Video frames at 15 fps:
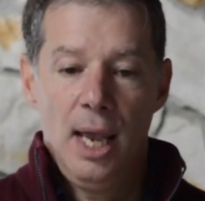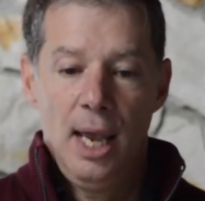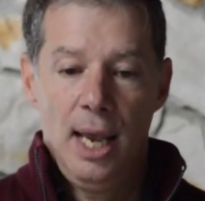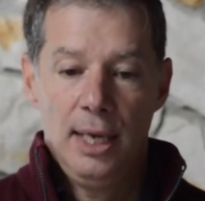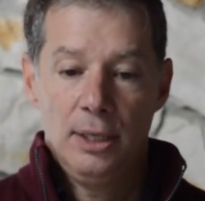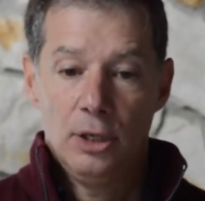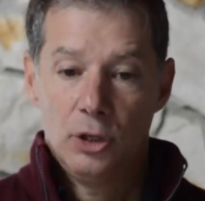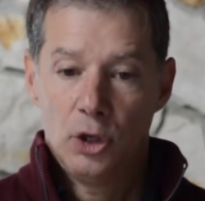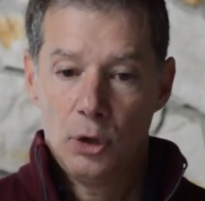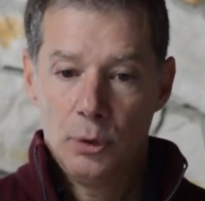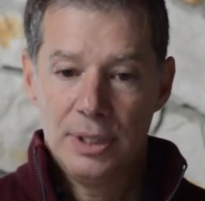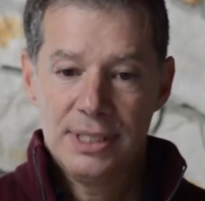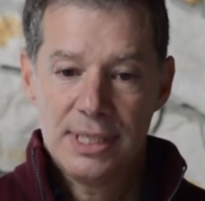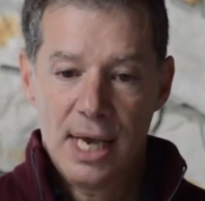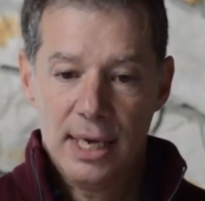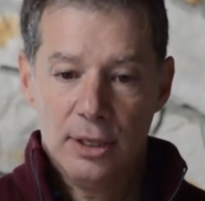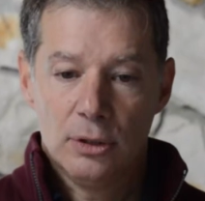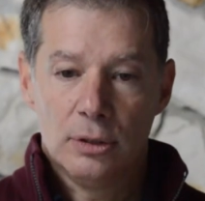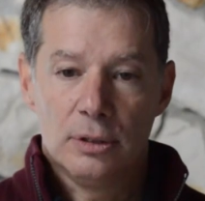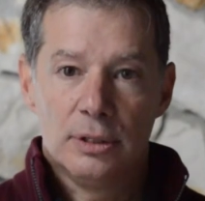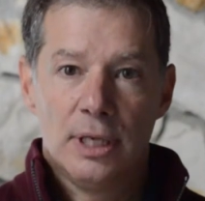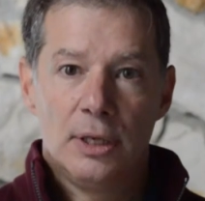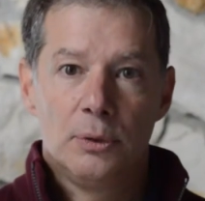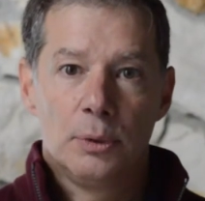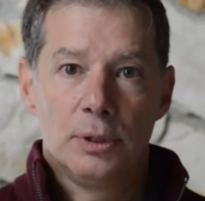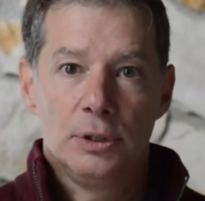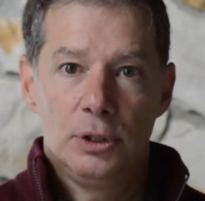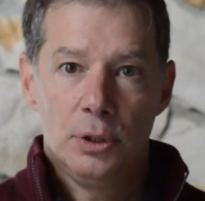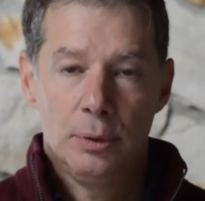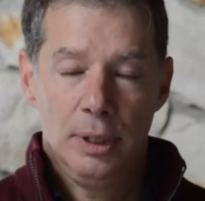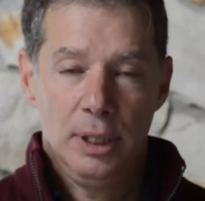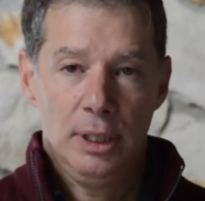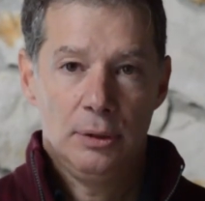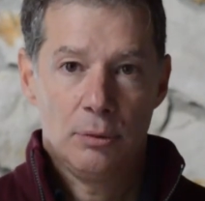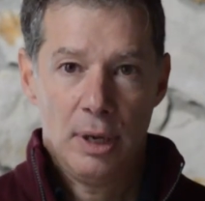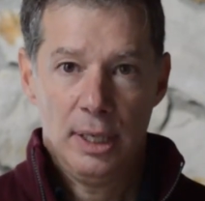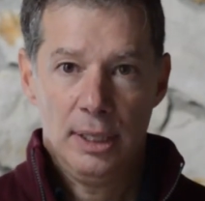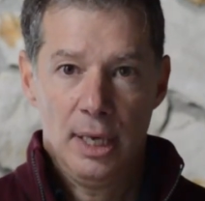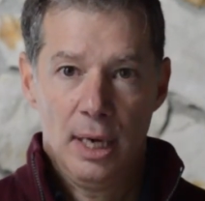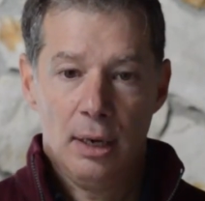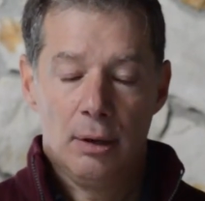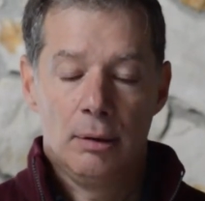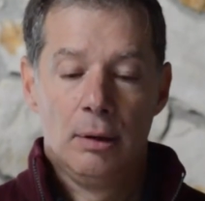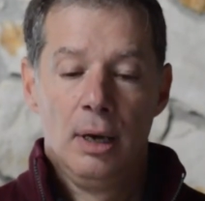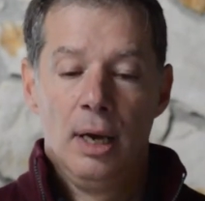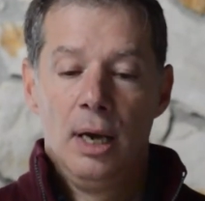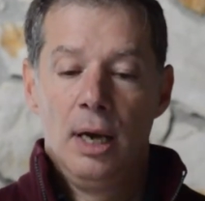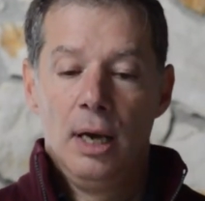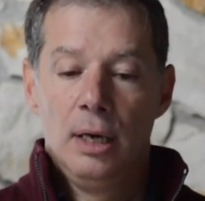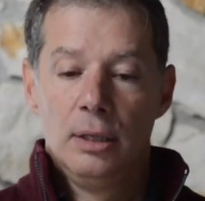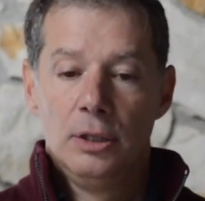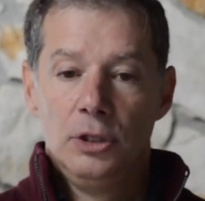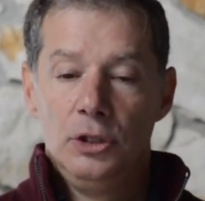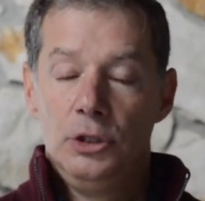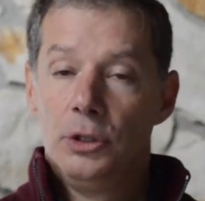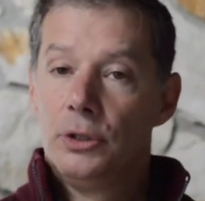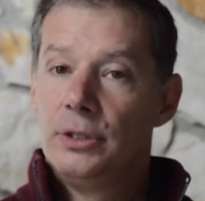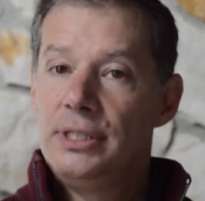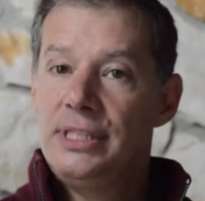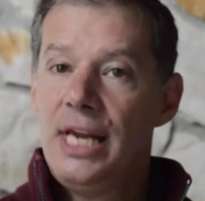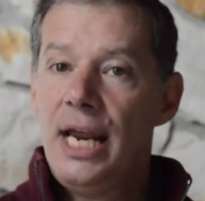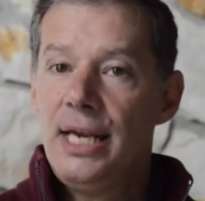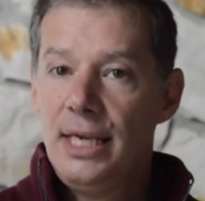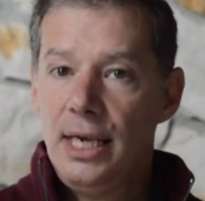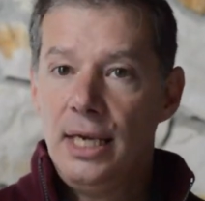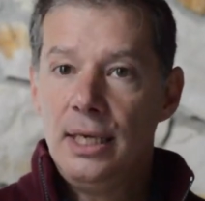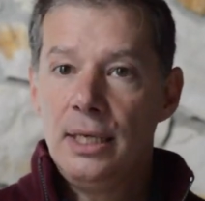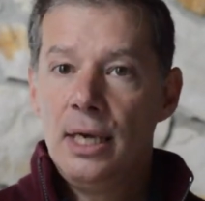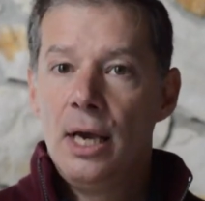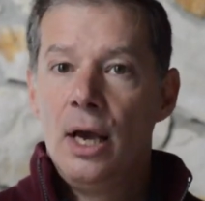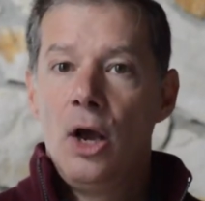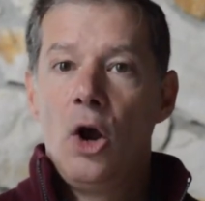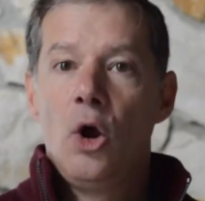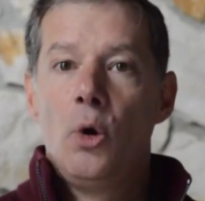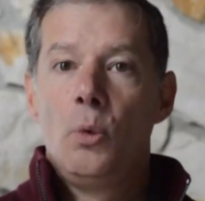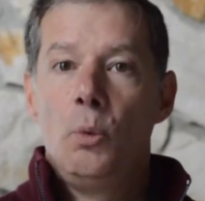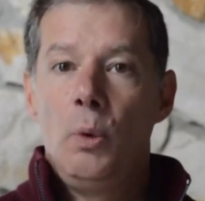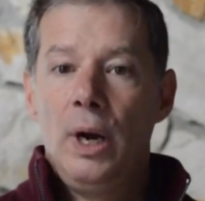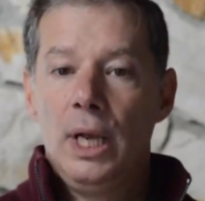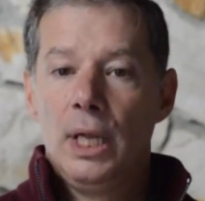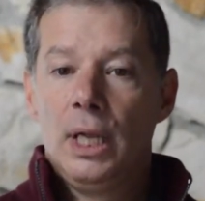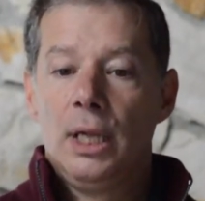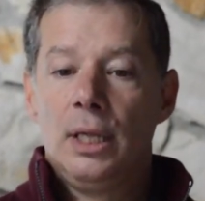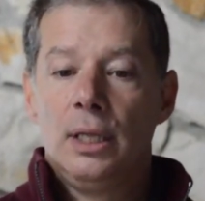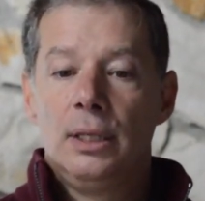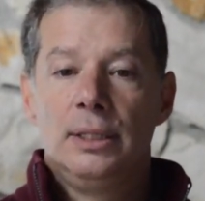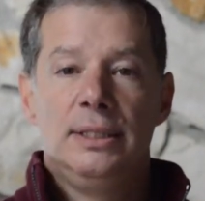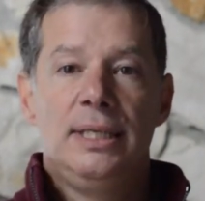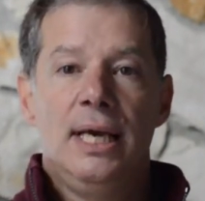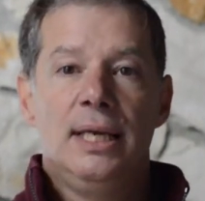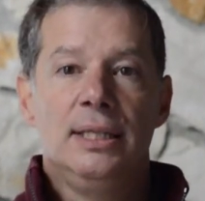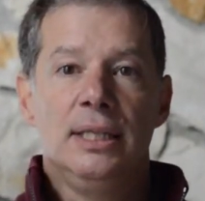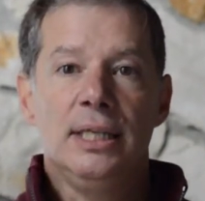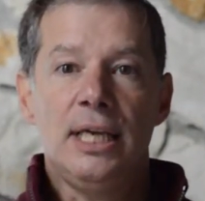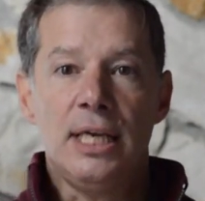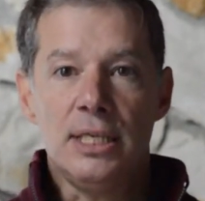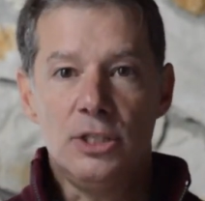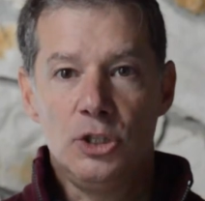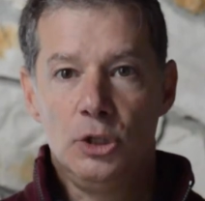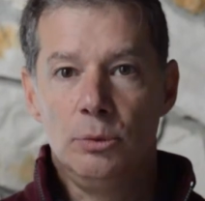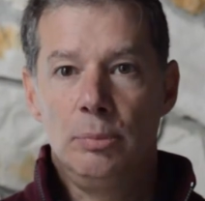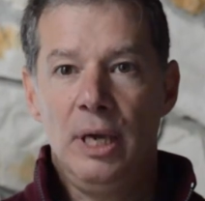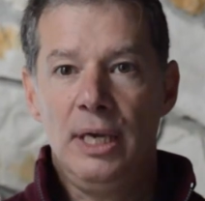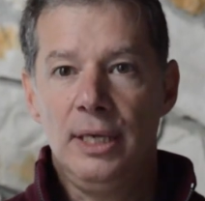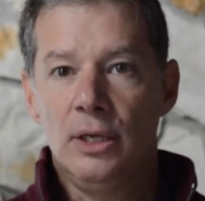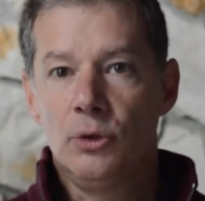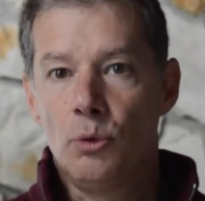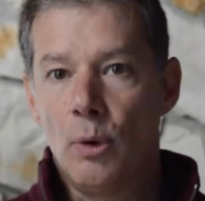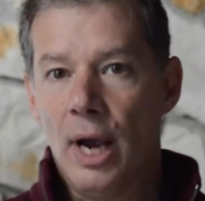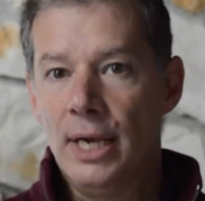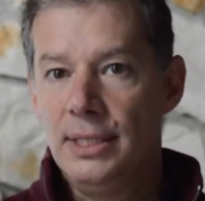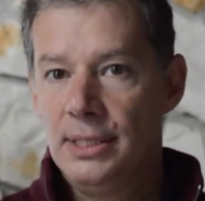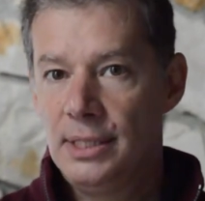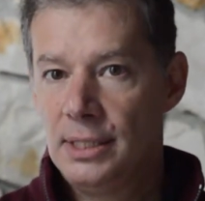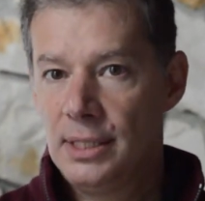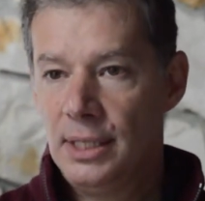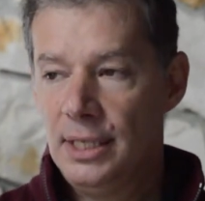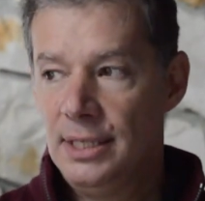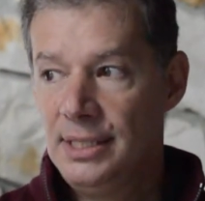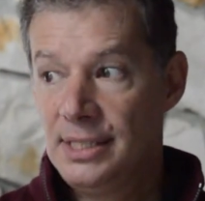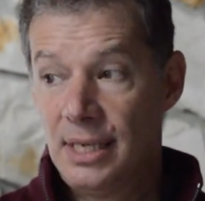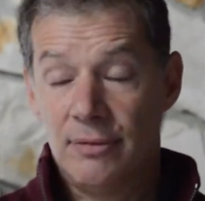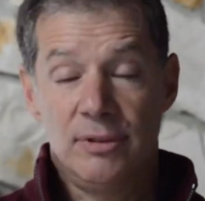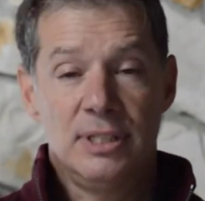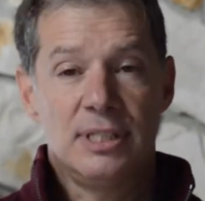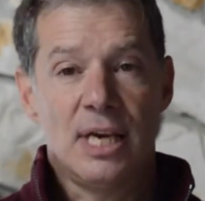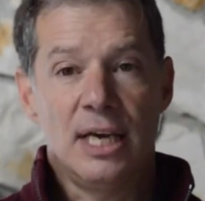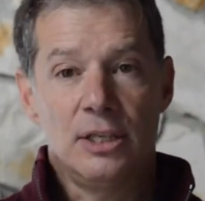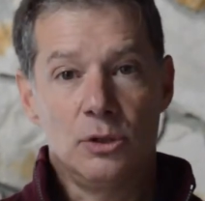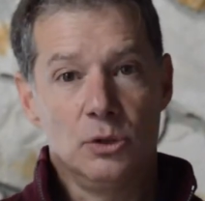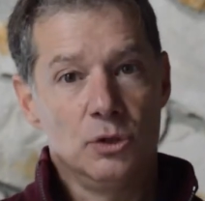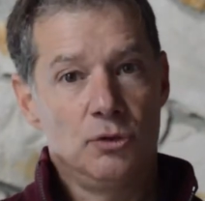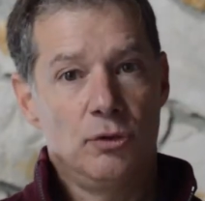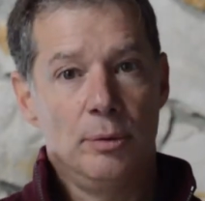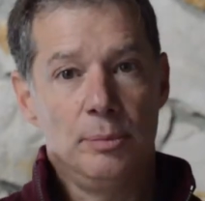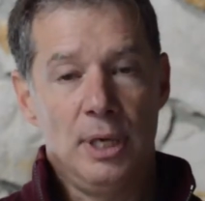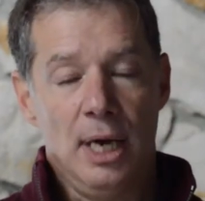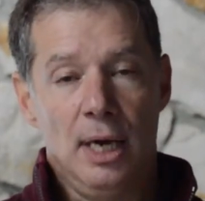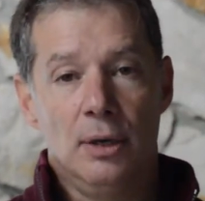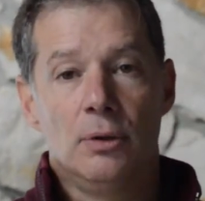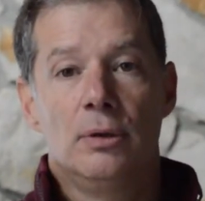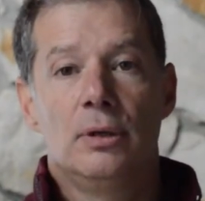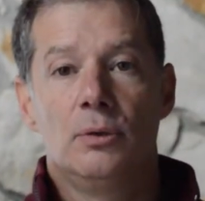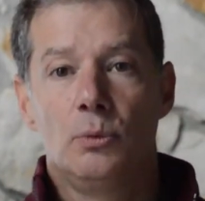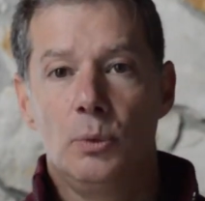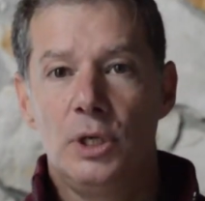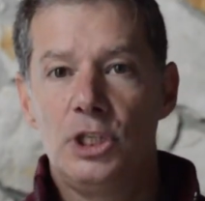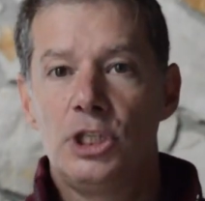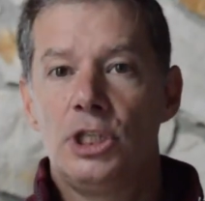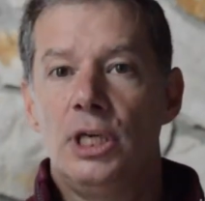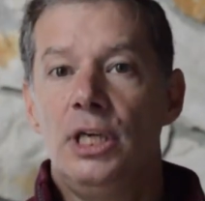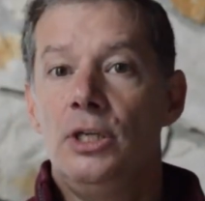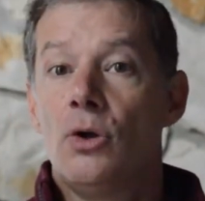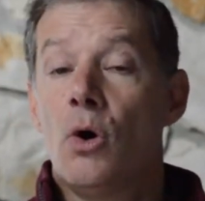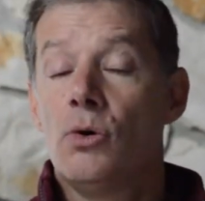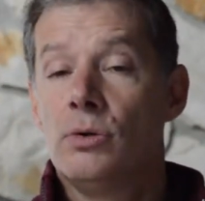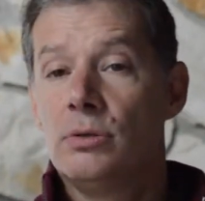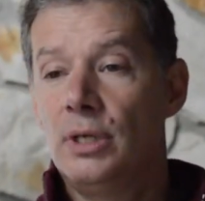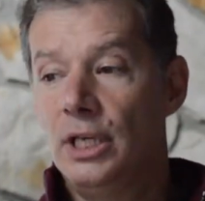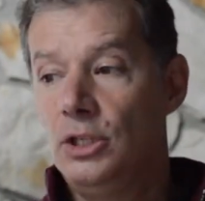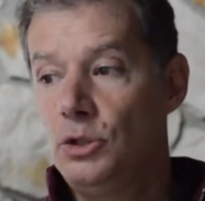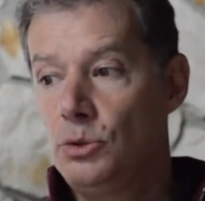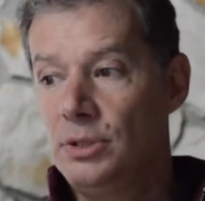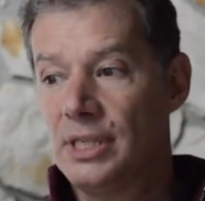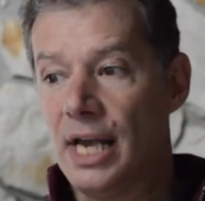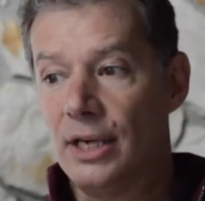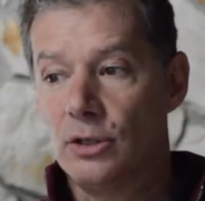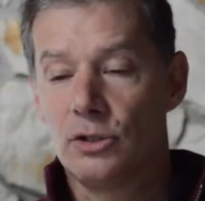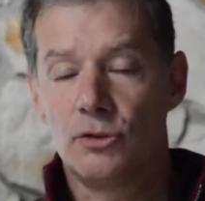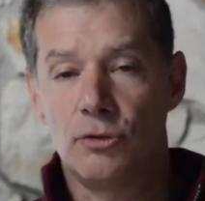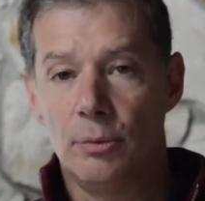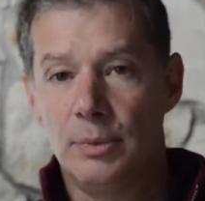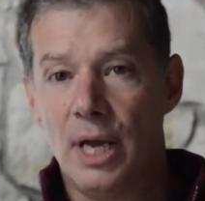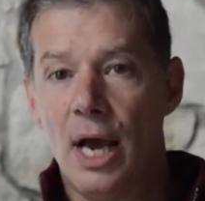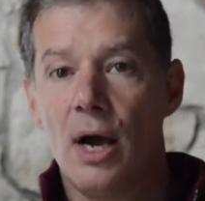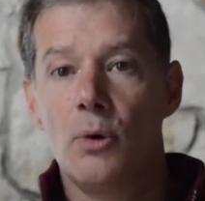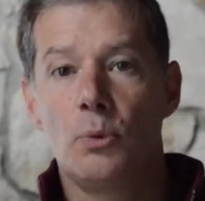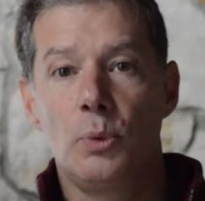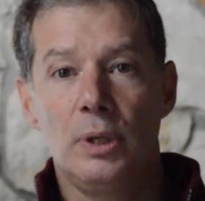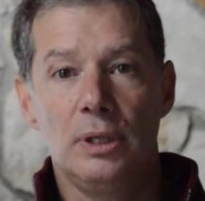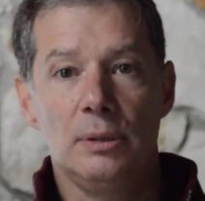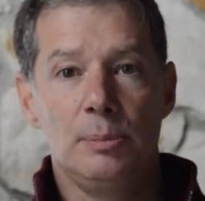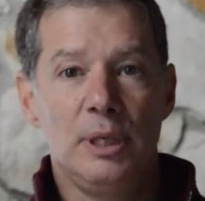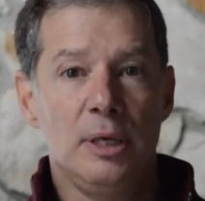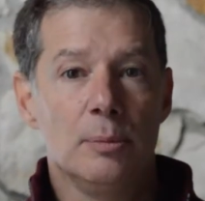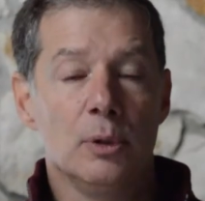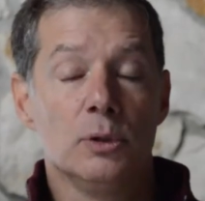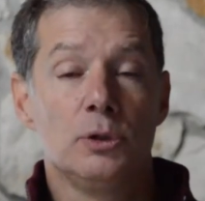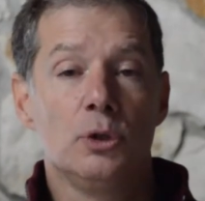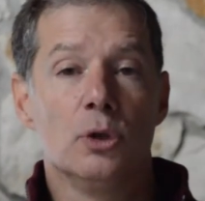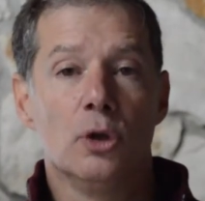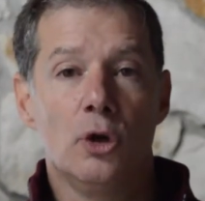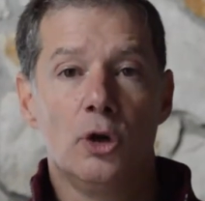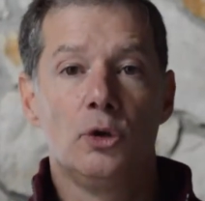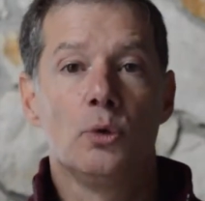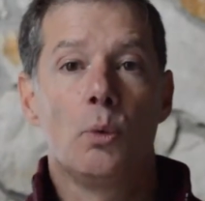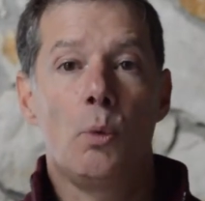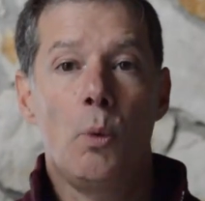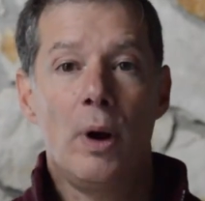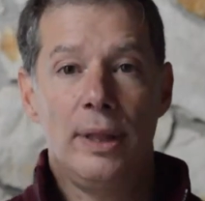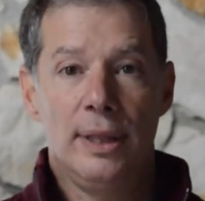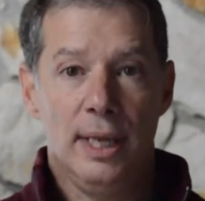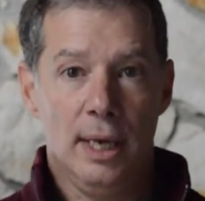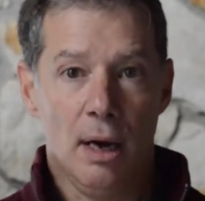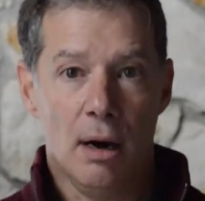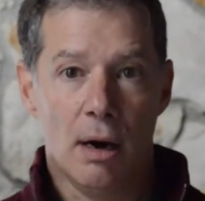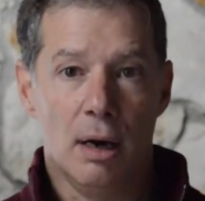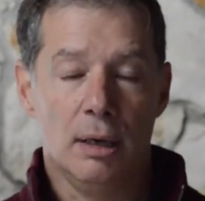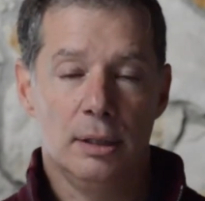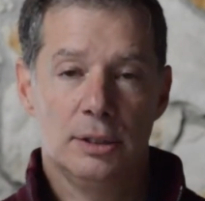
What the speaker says: And the current cycle that we're doing right now, your staking will then lead to baking rights in 7 cycles from now, which in 2 cycles from now, we'll be able to learn what they are.